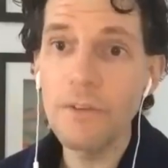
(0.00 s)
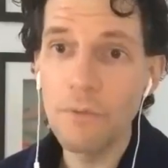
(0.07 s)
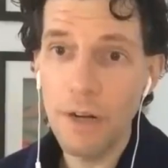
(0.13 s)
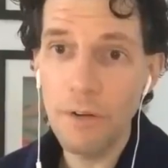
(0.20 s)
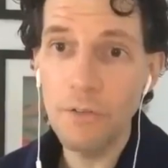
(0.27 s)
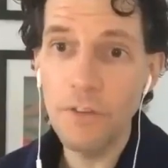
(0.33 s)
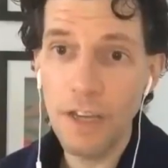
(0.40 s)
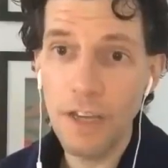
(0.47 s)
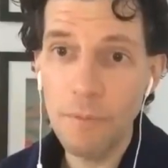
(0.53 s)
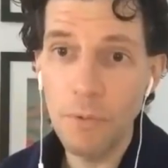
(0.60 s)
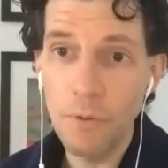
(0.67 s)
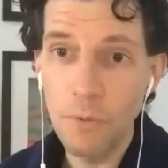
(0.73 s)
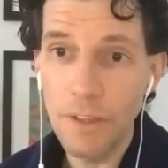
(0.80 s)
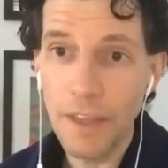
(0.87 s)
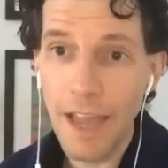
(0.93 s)
the round
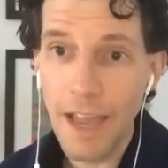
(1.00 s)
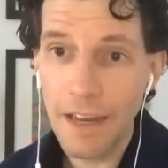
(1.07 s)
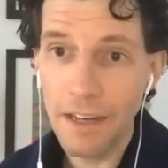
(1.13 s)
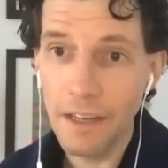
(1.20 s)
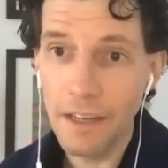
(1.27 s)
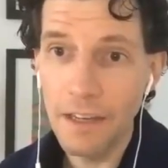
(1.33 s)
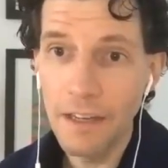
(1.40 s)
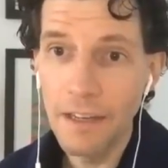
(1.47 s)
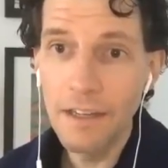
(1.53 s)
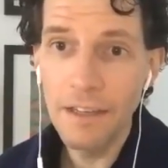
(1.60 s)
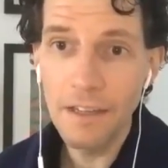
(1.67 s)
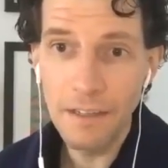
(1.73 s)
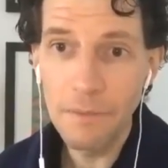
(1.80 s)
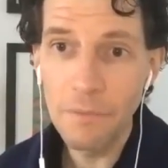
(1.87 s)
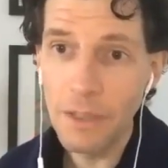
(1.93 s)
table with Addie,
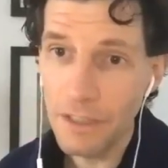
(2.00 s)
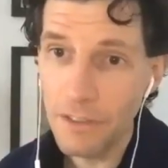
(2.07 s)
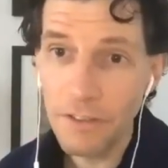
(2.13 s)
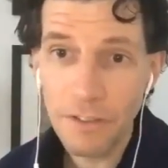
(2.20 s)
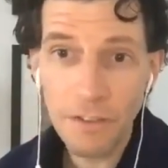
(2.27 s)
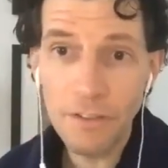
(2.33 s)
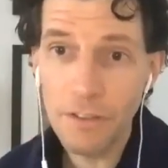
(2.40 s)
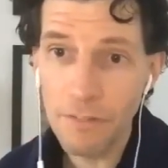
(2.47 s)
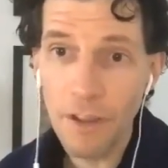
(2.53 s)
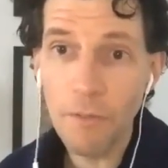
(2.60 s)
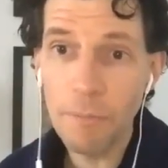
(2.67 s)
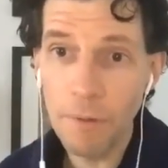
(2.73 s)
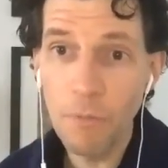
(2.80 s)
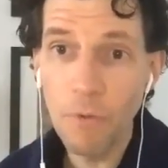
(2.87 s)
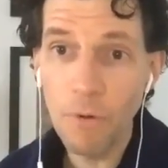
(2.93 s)
and we can start
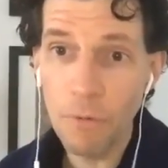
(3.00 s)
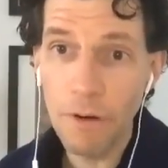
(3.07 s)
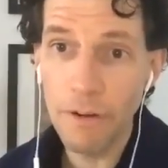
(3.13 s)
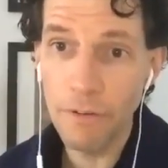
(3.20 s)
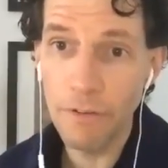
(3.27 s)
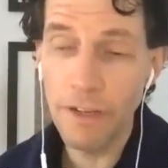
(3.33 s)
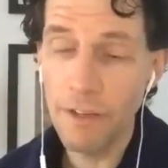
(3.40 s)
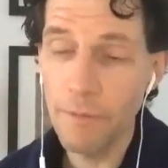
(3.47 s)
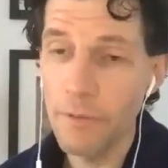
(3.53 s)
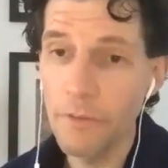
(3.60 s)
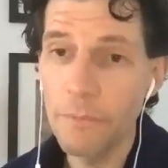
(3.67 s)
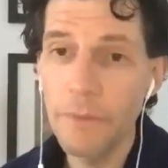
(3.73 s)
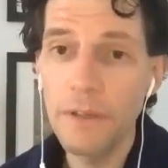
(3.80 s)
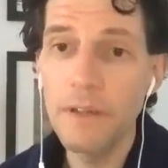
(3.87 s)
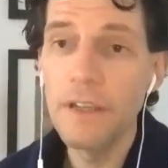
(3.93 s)
developing more round tables.
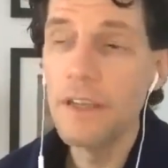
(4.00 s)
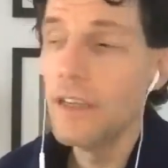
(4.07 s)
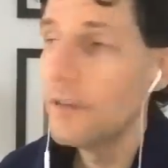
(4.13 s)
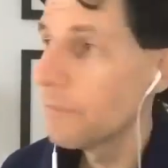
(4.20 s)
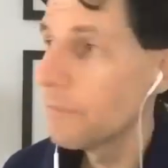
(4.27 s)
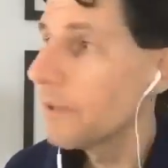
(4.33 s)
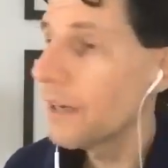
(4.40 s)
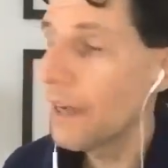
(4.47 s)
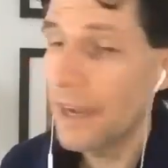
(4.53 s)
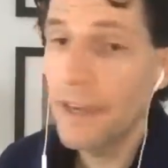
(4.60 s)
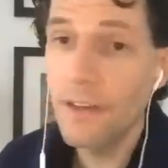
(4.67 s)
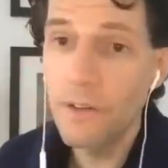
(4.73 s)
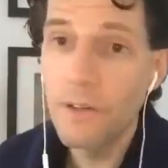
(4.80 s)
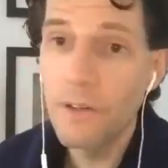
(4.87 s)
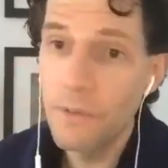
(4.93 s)
But I
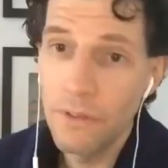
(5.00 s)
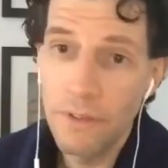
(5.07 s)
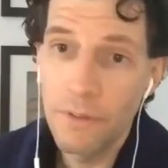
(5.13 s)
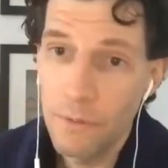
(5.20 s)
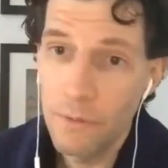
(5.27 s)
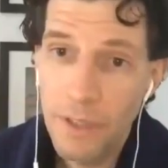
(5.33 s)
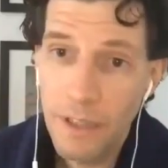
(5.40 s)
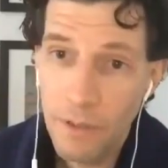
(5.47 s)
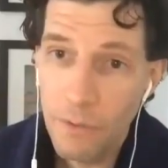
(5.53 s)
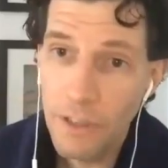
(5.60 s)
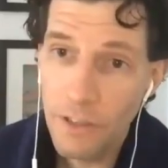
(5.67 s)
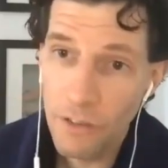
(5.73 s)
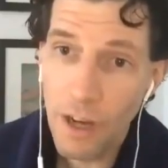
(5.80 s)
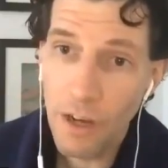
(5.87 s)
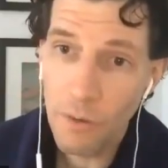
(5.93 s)
agree with you. We need to
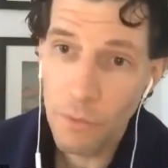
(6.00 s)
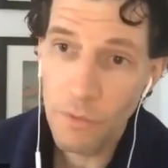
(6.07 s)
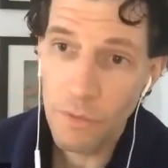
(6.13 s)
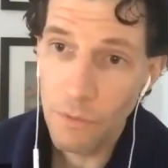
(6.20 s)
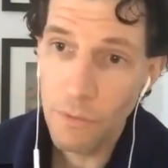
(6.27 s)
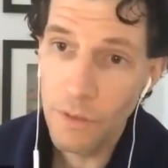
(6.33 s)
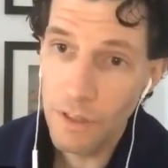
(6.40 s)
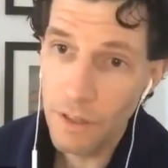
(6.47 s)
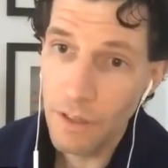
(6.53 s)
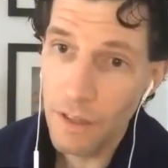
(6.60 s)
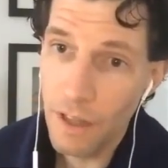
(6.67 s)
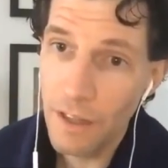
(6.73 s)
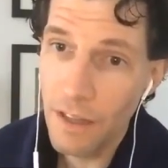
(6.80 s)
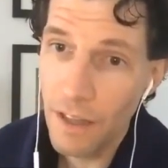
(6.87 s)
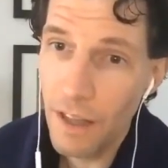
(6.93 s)
reach out with
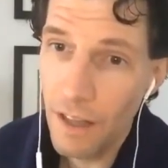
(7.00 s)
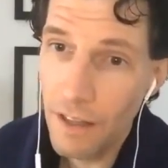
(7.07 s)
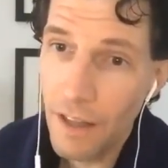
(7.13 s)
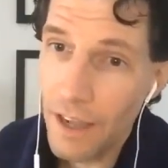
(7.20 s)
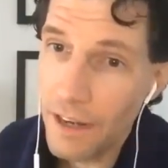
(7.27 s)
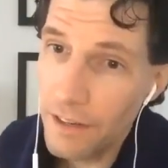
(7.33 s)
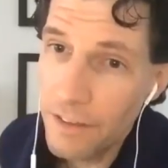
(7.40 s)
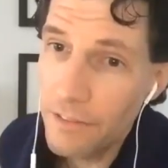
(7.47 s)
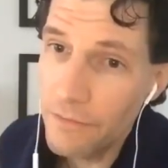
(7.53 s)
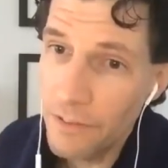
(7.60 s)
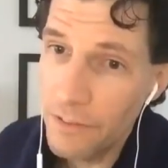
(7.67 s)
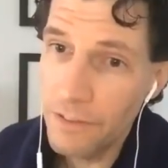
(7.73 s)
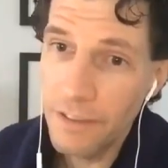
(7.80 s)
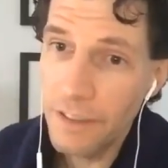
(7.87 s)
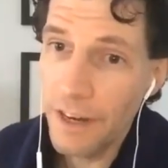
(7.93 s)
a lot of
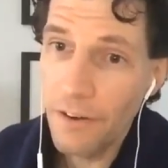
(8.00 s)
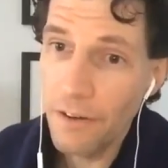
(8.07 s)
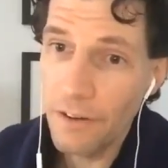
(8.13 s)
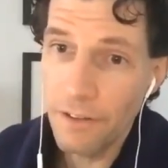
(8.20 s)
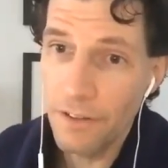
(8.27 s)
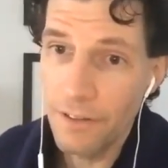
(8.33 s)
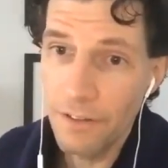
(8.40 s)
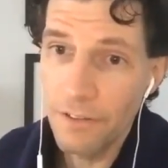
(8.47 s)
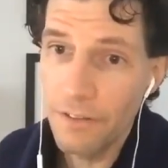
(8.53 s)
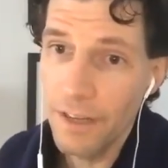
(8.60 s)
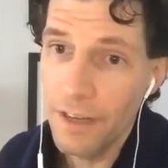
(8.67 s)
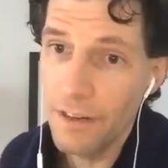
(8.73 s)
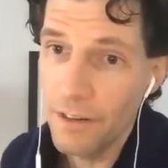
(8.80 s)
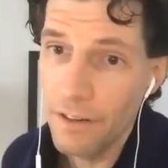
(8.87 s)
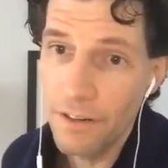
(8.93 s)
different characters
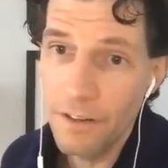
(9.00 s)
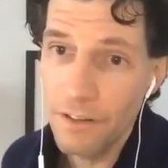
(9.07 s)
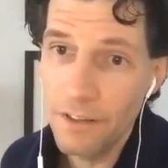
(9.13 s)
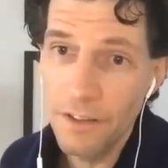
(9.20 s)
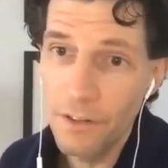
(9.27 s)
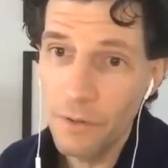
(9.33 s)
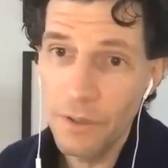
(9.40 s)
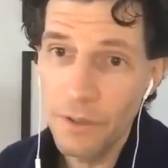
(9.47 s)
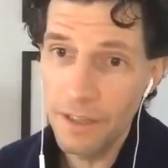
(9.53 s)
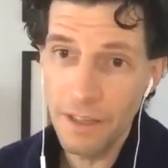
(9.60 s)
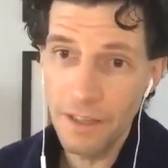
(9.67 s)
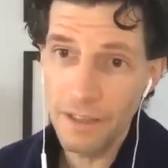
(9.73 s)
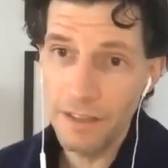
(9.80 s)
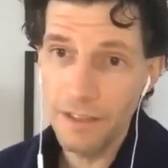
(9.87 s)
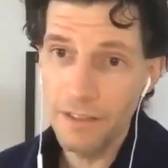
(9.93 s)
that are,
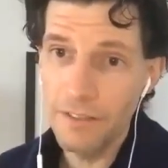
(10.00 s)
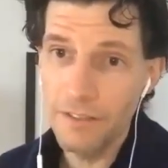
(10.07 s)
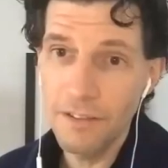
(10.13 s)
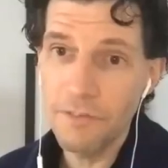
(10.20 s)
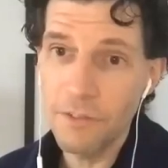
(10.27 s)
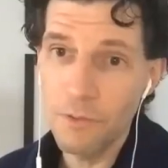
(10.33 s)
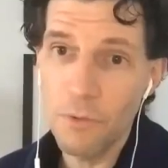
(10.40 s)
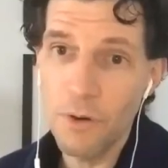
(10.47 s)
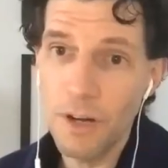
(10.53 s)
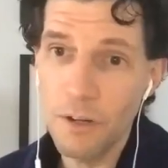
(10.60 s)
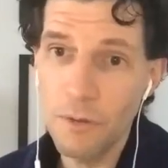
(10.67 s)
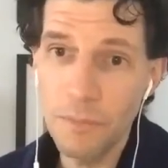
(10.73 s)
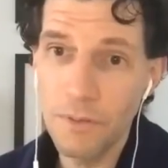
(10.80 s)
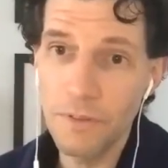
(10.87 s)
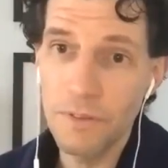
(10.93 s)
in different
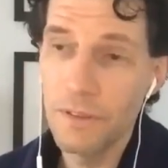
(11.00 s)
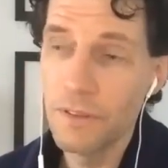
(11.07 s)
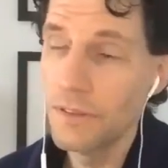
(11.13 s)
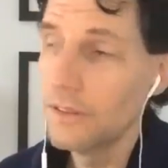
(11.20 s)
realms.